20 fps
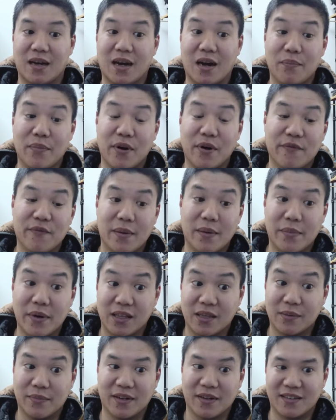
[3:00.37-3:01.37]
above my
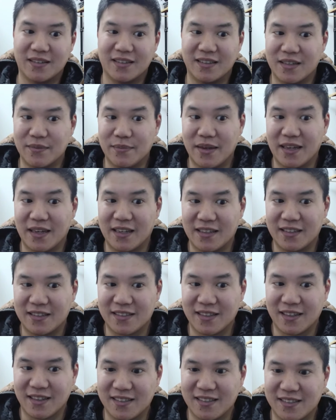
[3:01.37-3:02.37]
belly button. It didn't make any
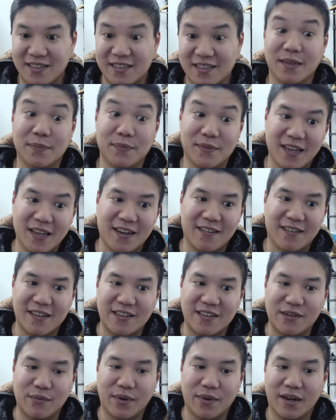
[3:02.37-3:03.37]
sense. It zipped out and you
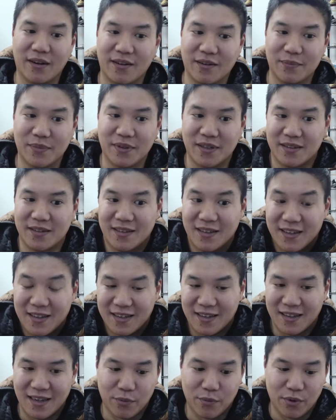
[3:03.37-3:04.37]
could wear it, but
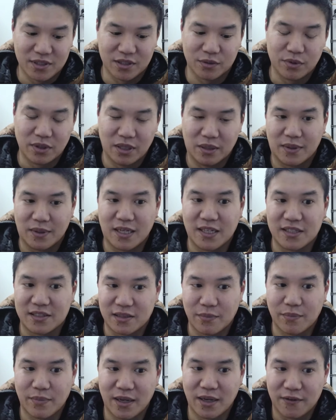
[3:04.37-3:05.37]
it wasn't really
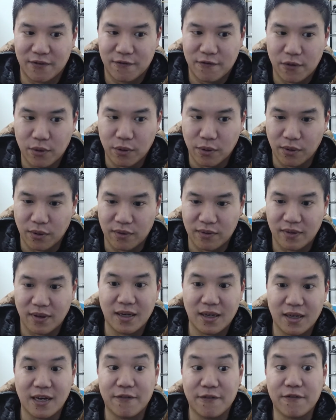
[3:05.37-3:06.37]
custom made for
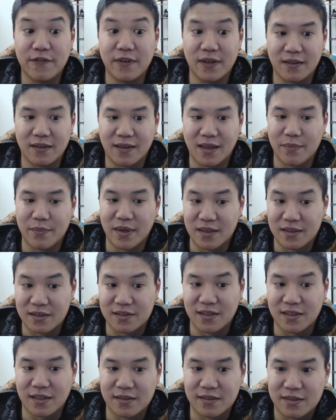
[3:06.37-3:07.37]
a fit that made
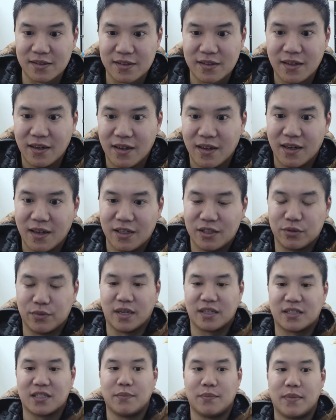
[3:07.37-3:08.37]
sense. So we
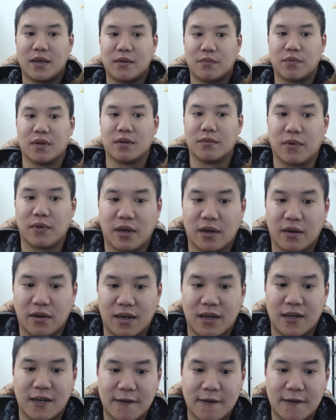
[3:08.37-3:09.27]
actually made one where